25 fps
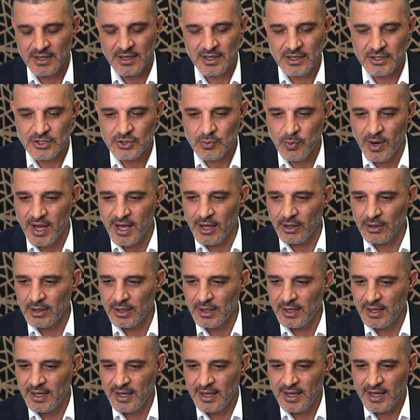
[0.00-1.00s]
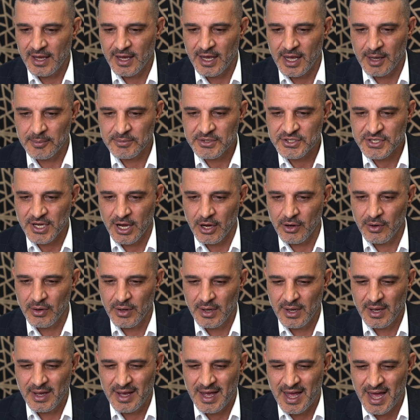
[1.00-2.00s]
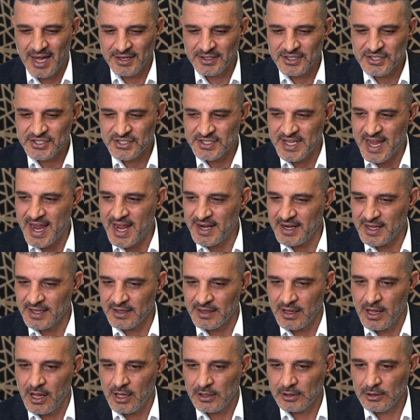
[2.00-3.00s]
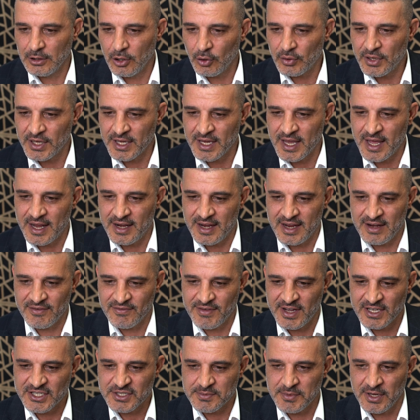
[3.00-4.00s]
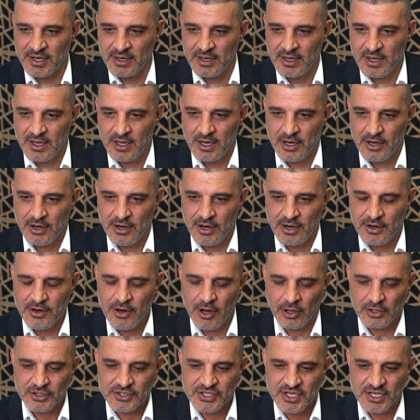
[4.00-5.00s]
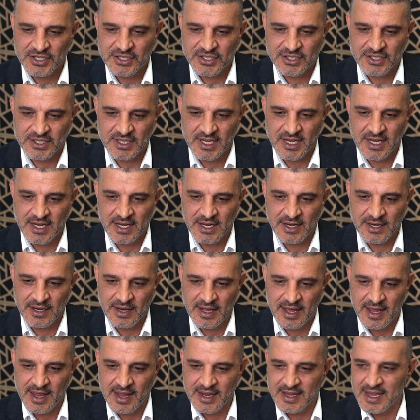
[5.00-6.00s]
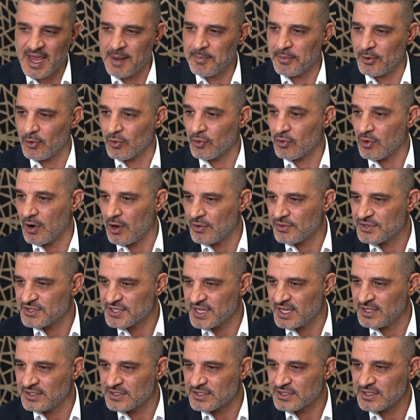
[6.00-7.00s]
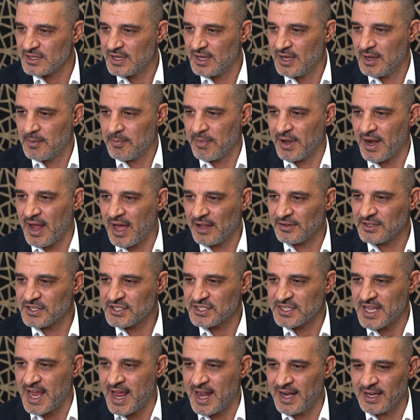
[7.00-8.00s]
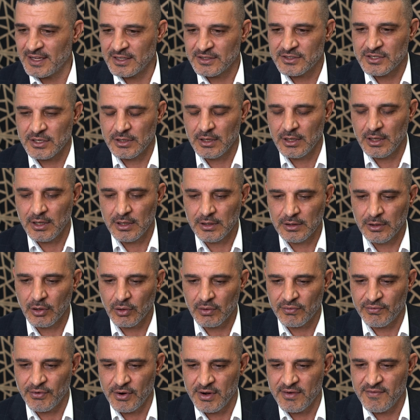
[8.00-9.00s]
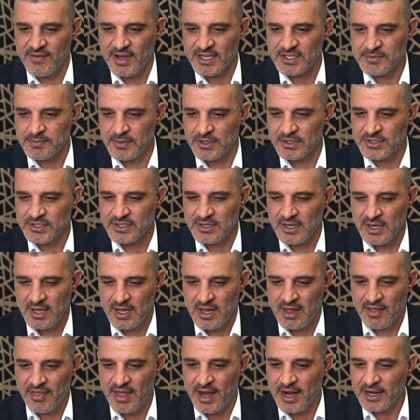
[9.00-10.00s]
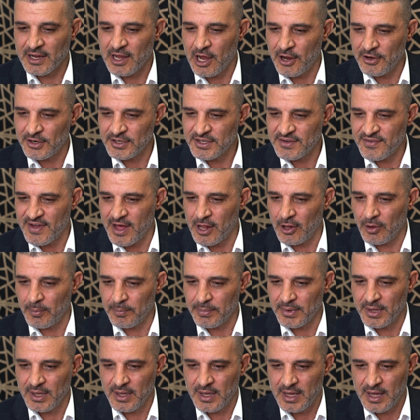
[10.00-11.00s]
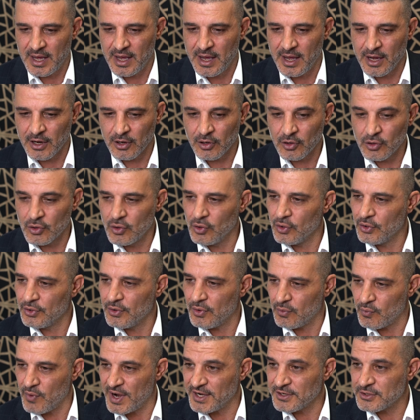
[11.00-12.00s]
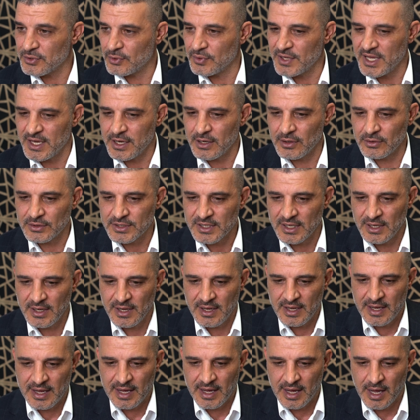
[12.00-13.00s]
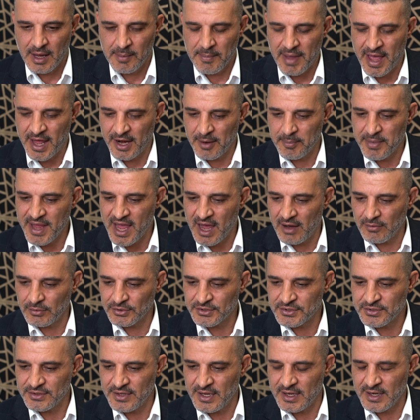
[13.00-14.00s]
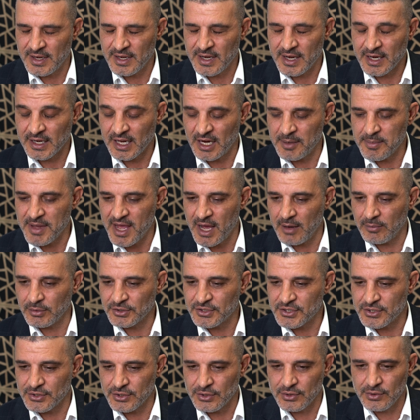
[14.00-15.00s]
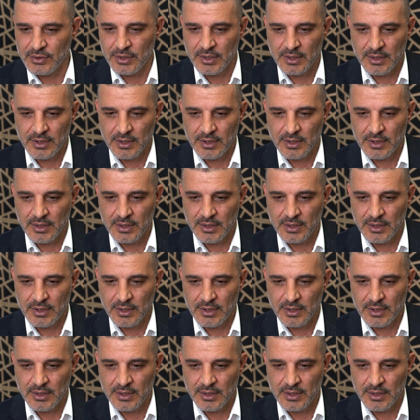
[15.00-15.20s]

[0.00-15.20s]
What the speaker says: as well. So understanding, looking at investment, not just in a capital growth sense, but understanding to look for investments that are going to develop a good rental yield and are going to be able to